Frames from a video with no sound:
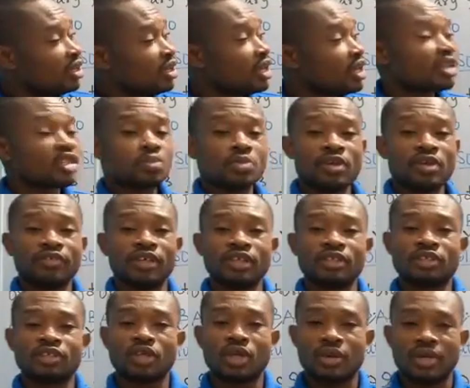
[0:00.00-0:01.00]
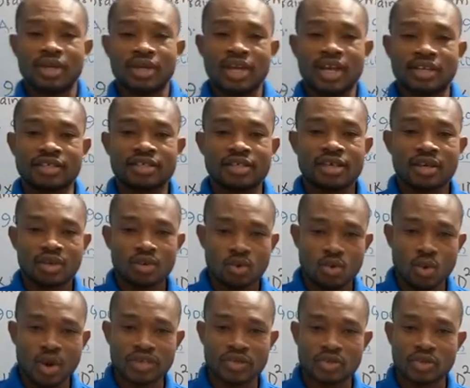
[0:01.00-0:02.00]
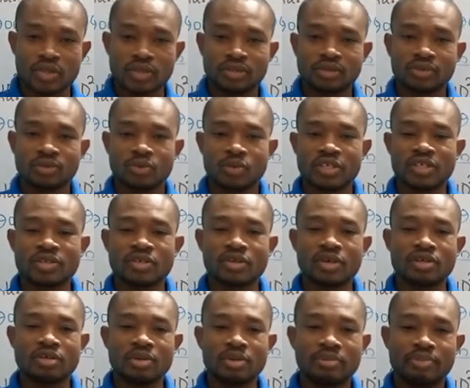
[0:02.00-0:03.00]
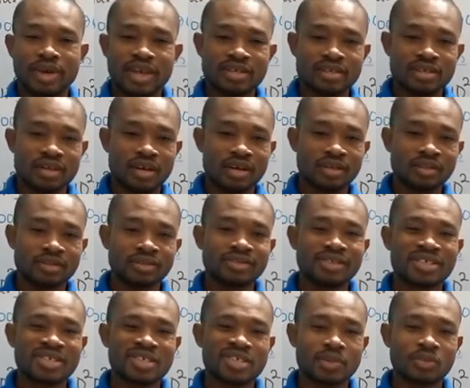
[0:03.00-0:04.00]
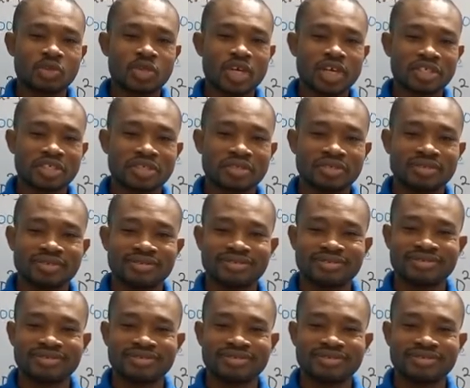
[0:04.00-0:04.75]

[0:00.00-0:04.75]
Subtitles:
Let us move on to our next question, which is going to be based on subtraction.